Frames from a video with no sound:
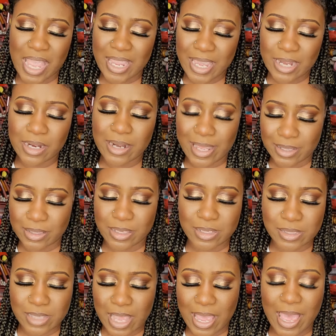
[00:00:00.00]
I kind of like
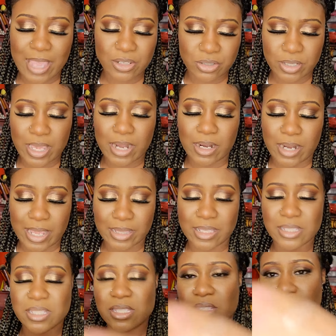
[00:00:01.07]
this. I actually kind of like this.